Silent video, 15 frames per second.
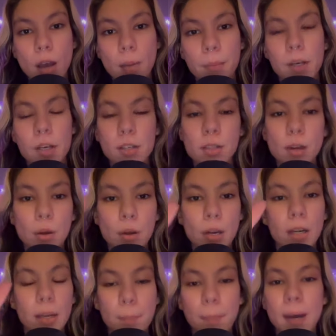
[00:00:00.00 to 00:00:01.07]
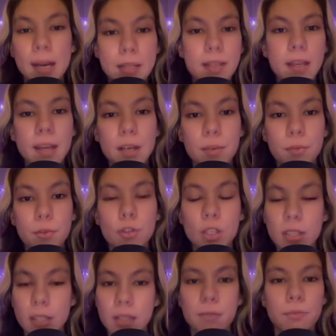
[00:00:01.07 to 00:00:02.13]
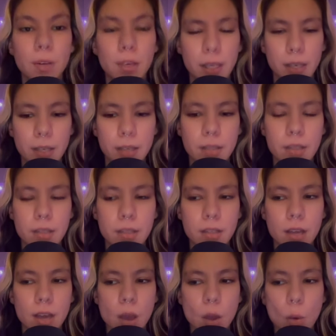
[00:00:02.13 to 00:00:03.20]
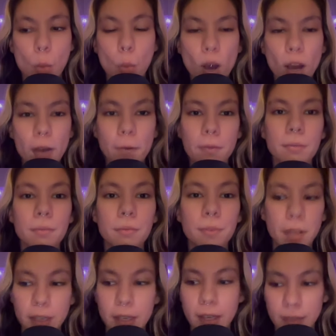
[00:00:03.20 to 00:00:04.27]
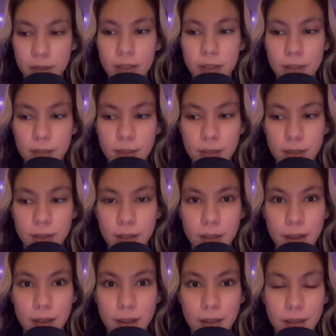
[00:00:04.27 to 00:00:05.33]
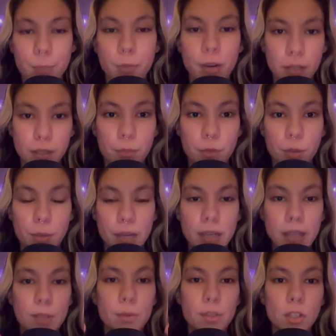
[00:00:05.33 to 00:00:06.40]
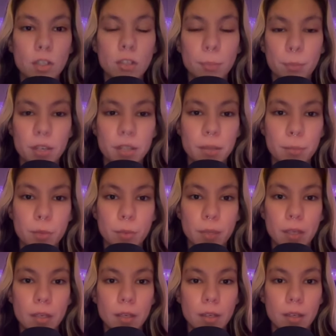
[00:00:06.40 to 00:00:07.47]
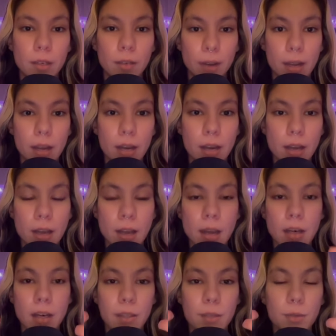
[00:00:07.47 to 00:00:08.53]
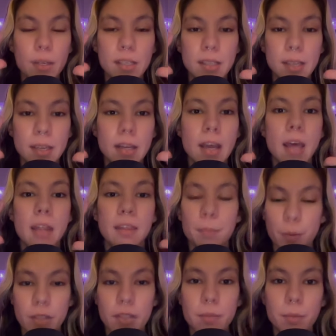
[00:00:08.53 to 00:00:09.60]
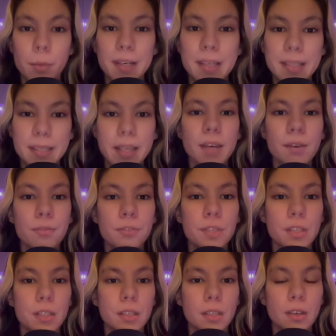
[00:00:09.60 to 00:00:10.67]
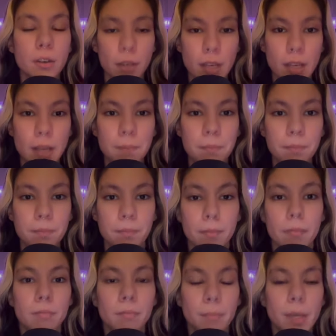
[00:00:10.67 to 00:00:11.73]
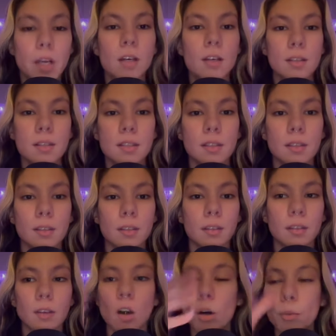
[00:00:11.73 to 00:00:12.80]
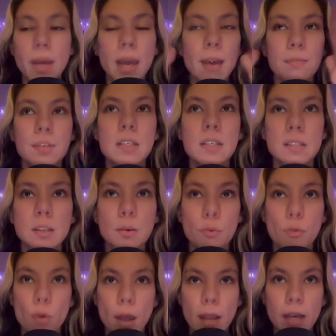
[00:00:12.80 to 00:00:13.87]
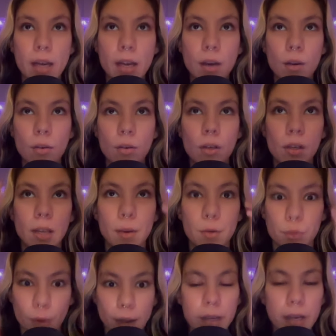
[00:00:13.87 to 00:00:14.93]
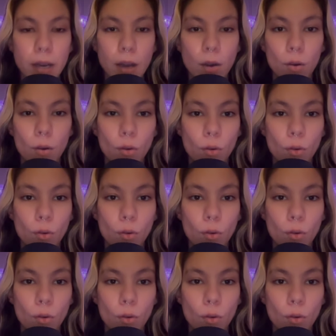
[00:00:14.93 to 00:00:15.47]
because the past and the future doesn't fucking exist. What fucking exists is the present moment. That's why it's called the present moment, right? That's why it said the present moment is a gift, okay? Because all we have is right now, like right now.